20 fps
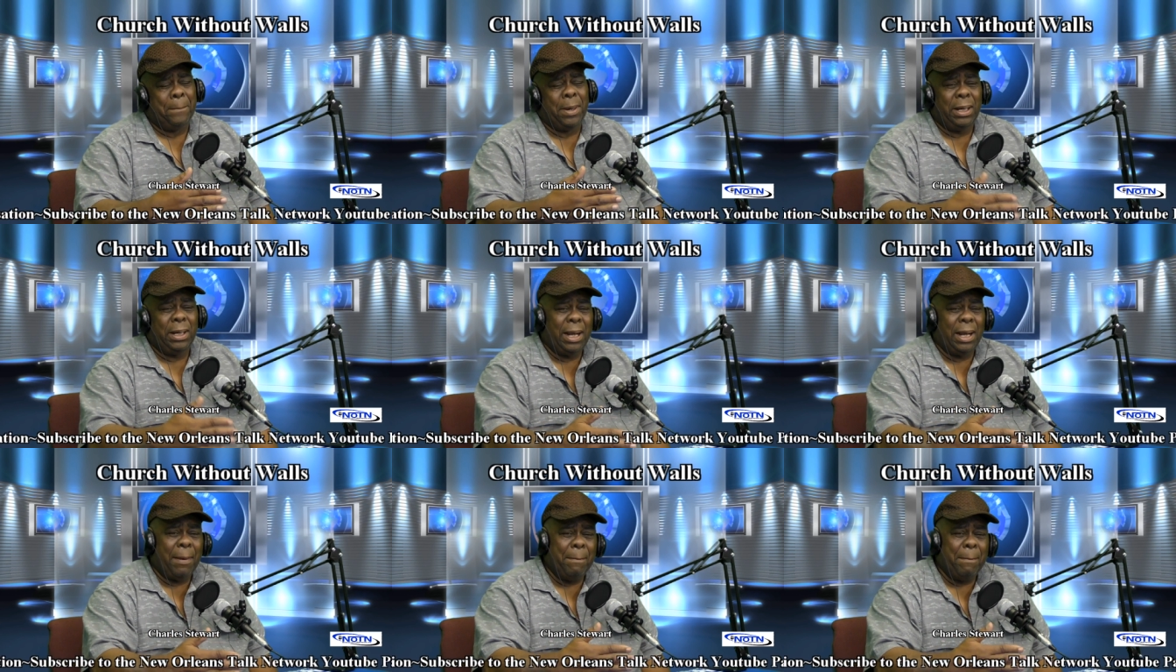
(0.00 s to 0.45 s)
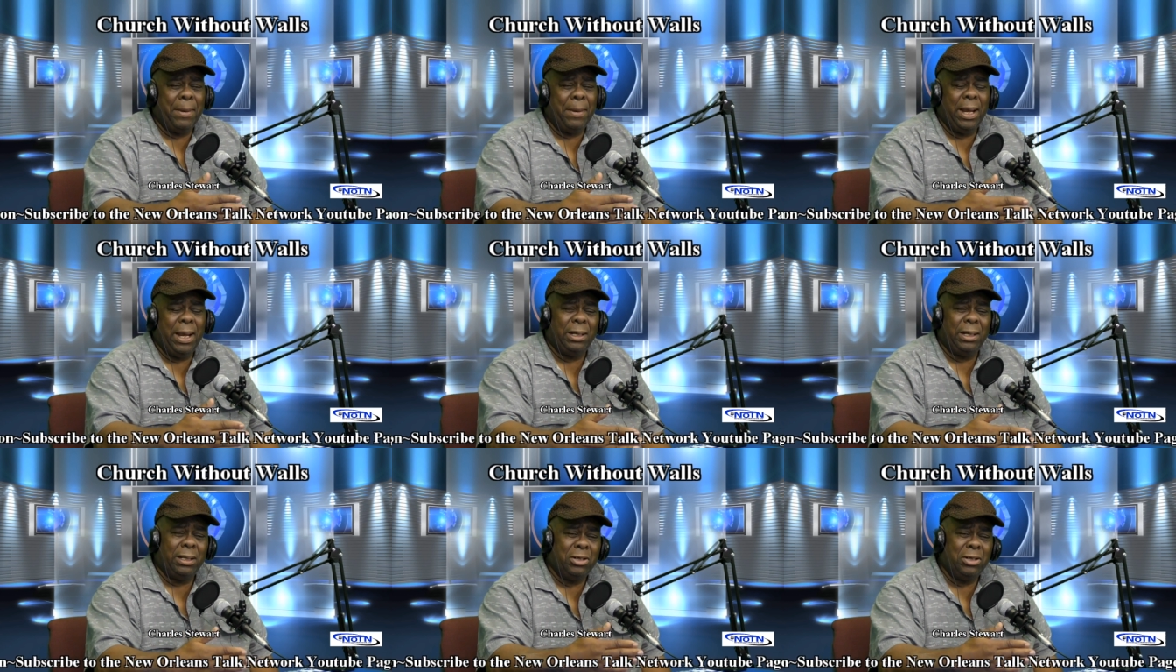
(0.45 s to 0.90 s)
but that
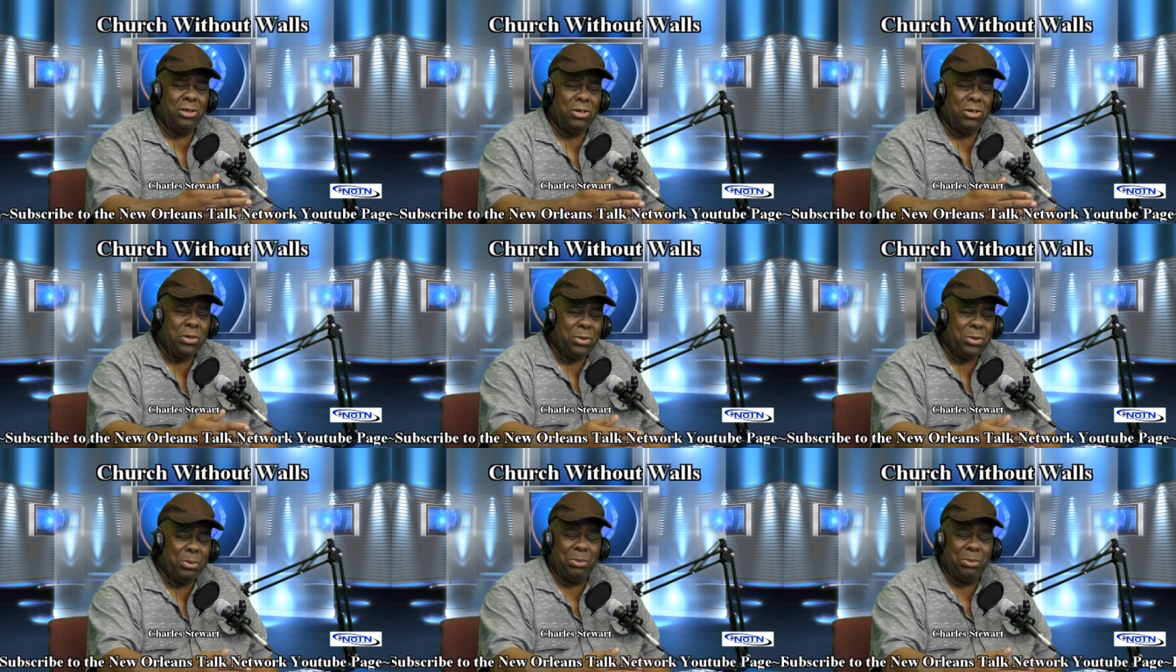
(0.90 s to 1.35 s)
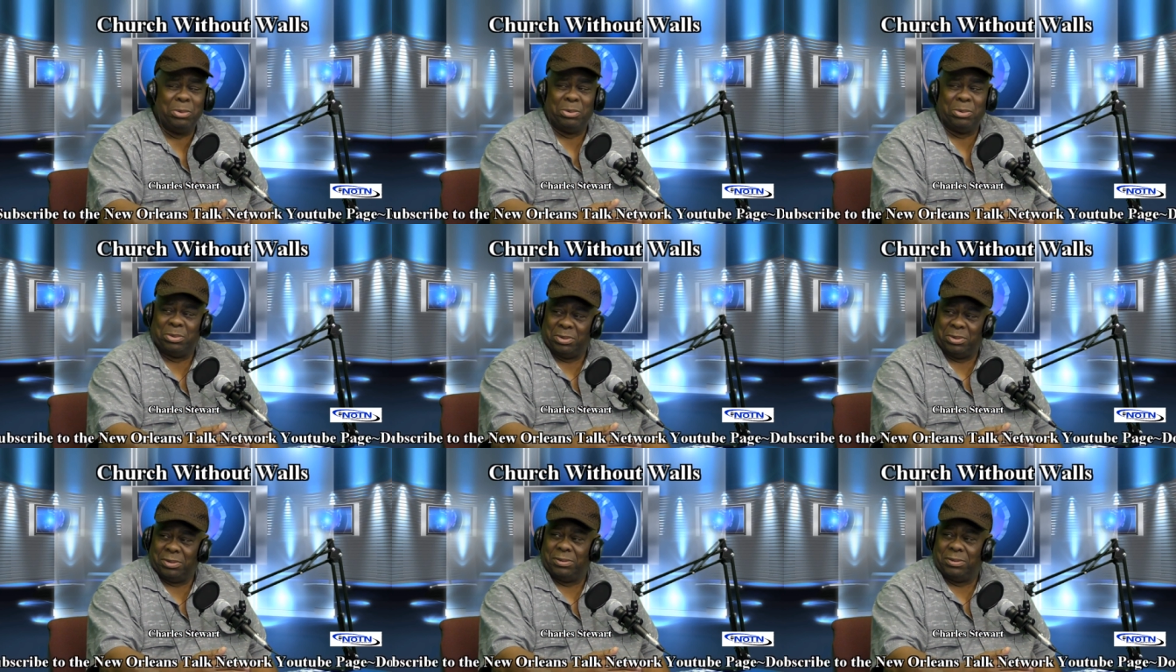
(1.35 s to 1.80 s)
make the
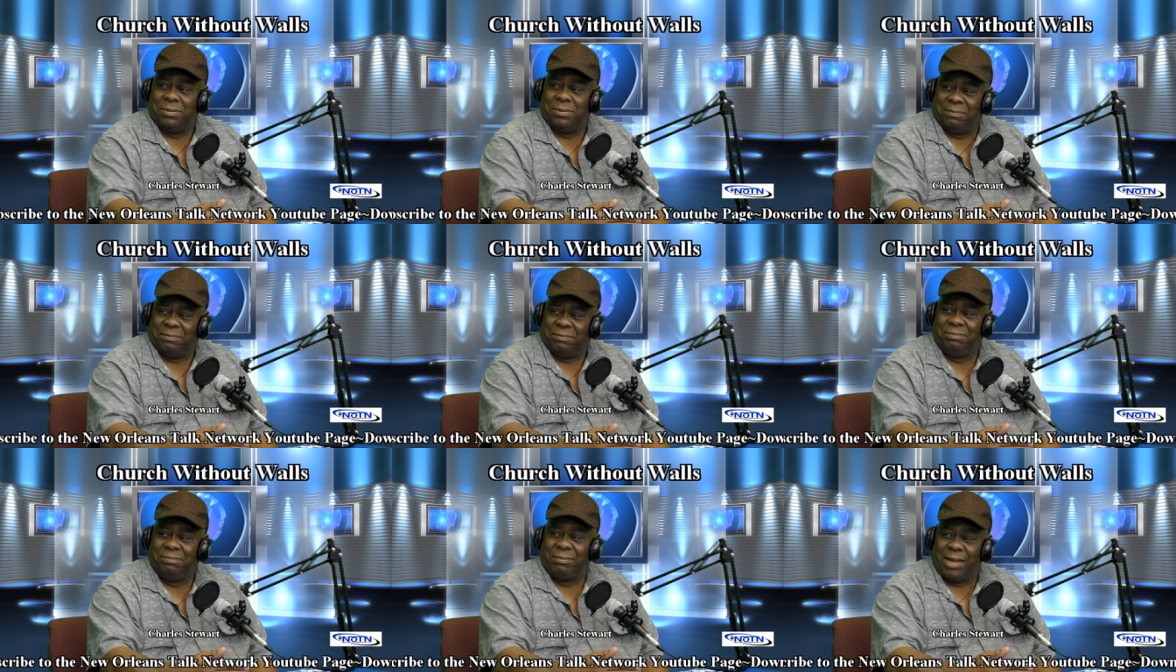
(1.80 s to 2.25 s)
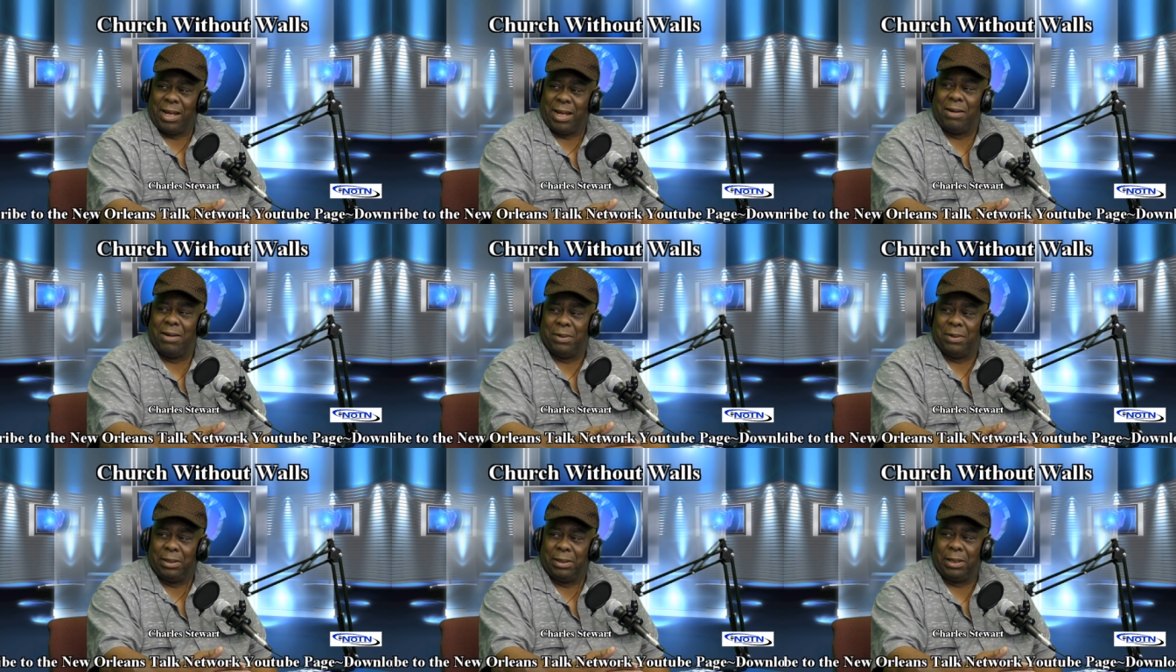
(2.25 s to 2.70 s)
news
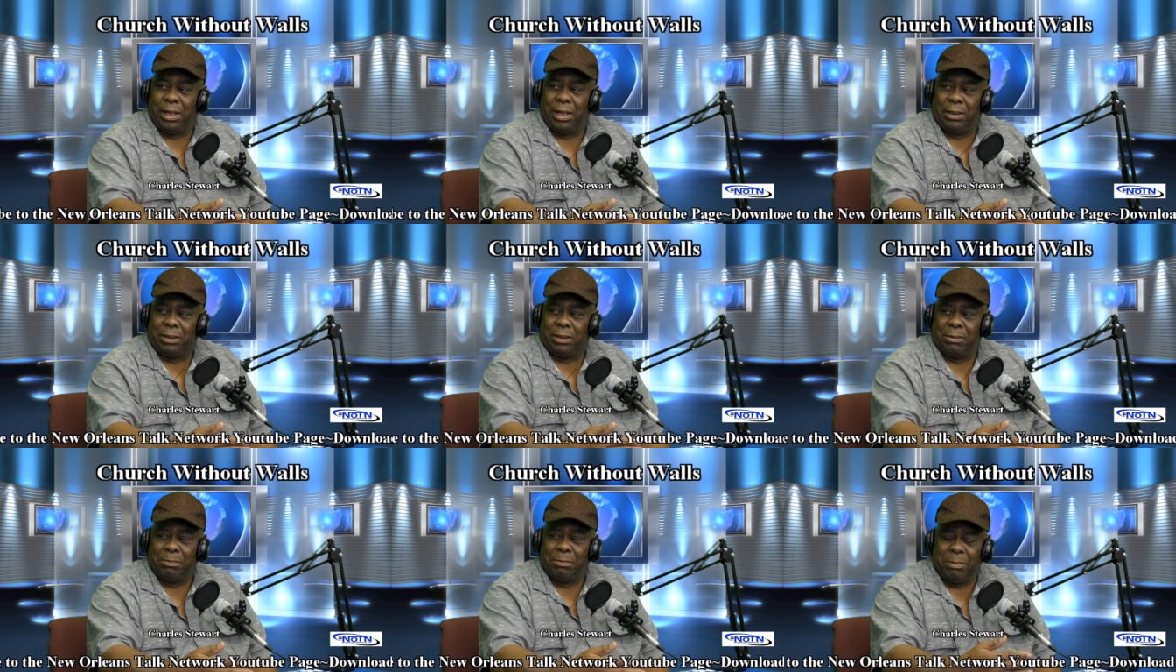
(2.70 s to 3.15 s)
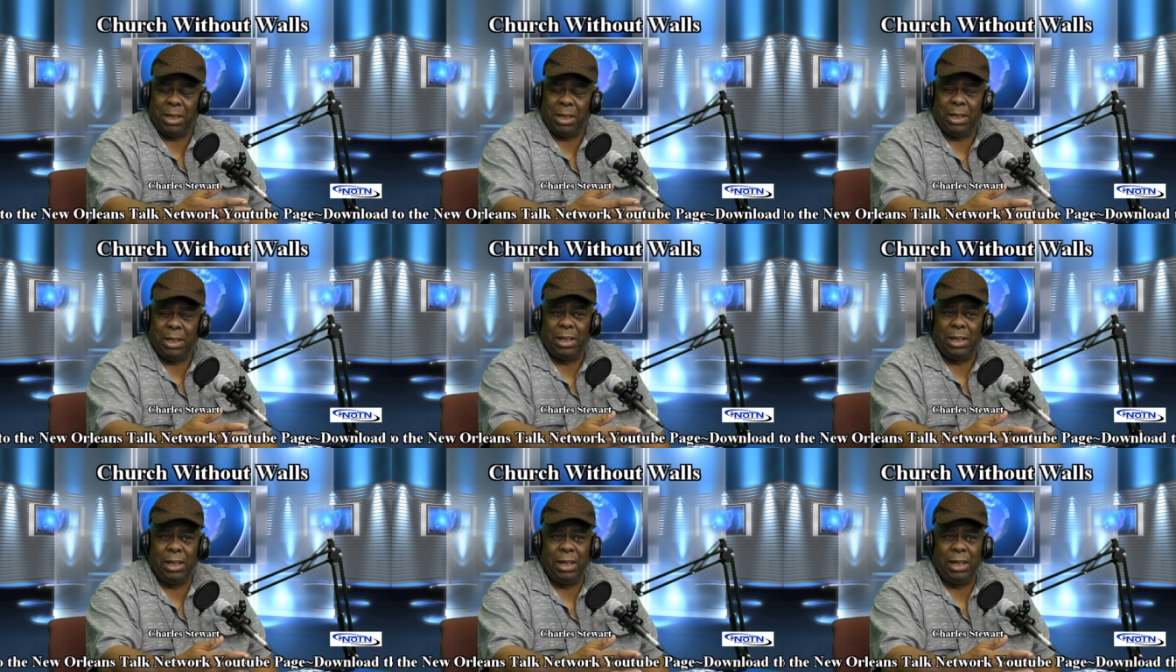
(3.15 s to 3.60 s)
every day. To
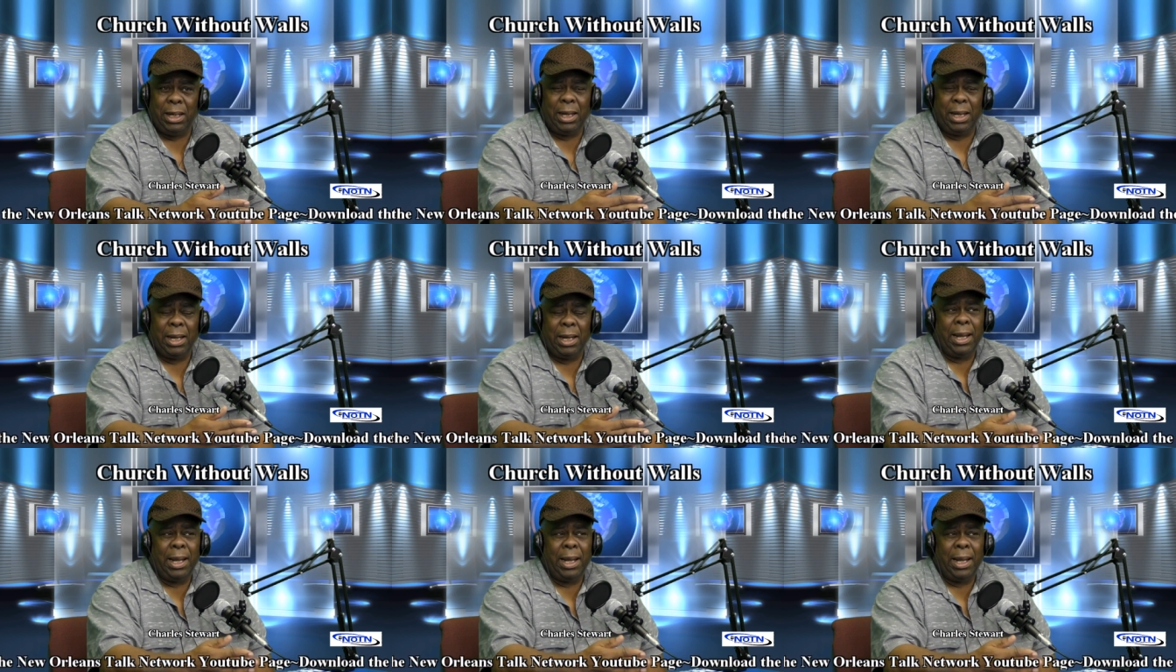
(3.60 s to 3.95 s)
me,